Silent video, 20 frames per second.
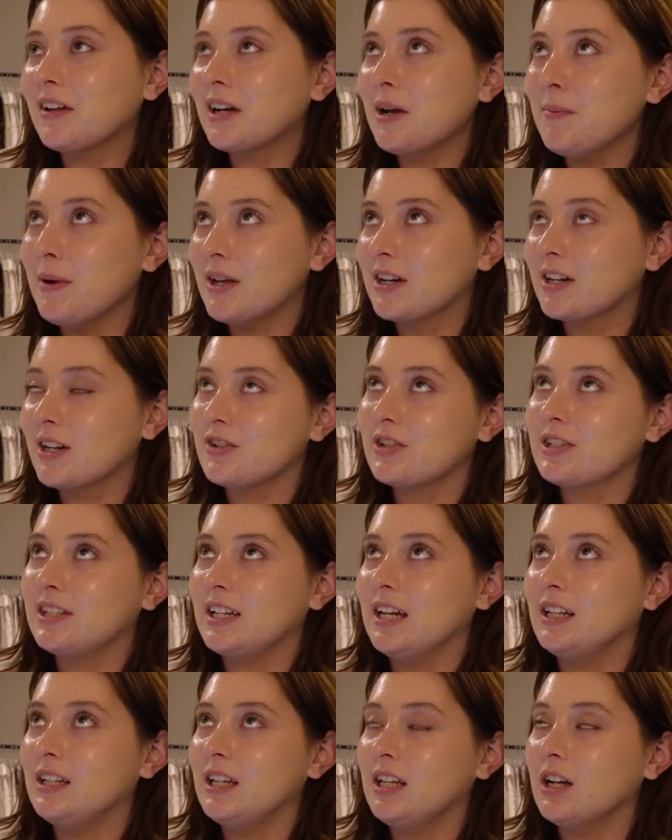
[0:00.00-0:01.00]
like a better
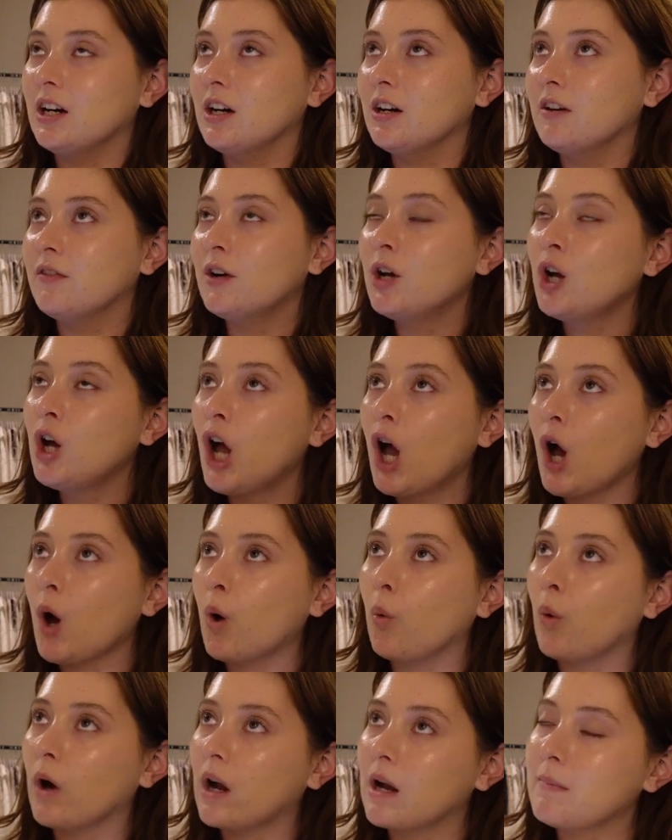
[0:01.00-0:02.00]
understanding of
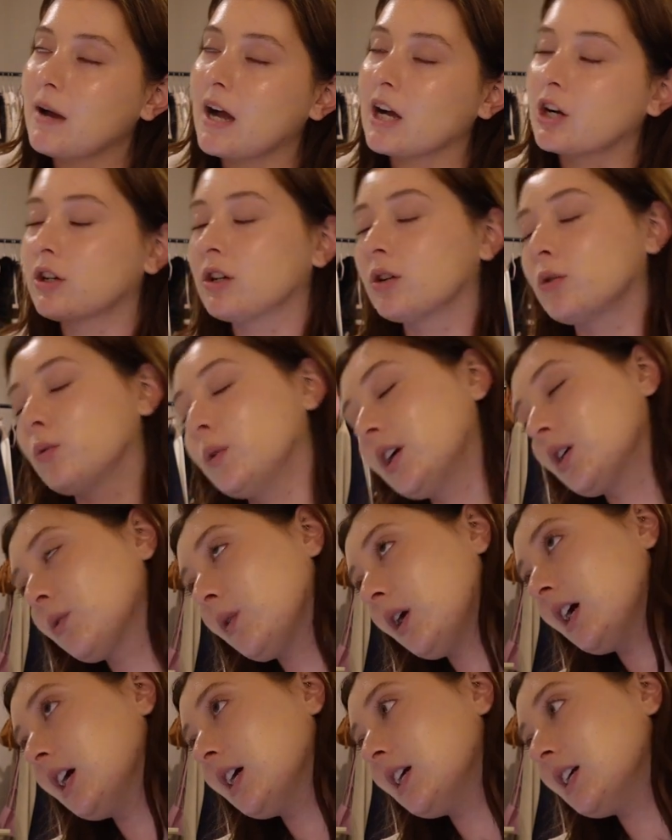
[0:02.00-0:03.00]
where I'm at
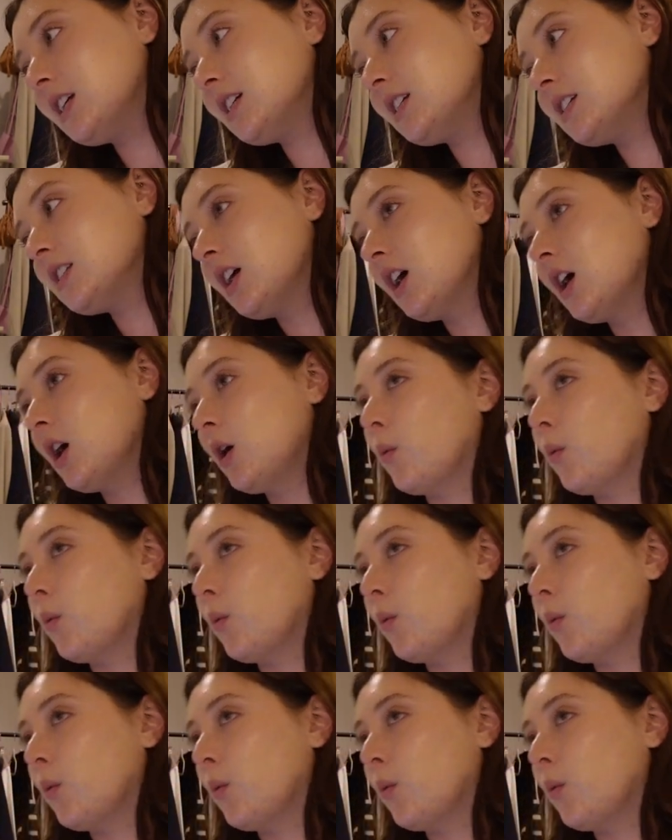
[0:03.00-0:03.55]
career-wise,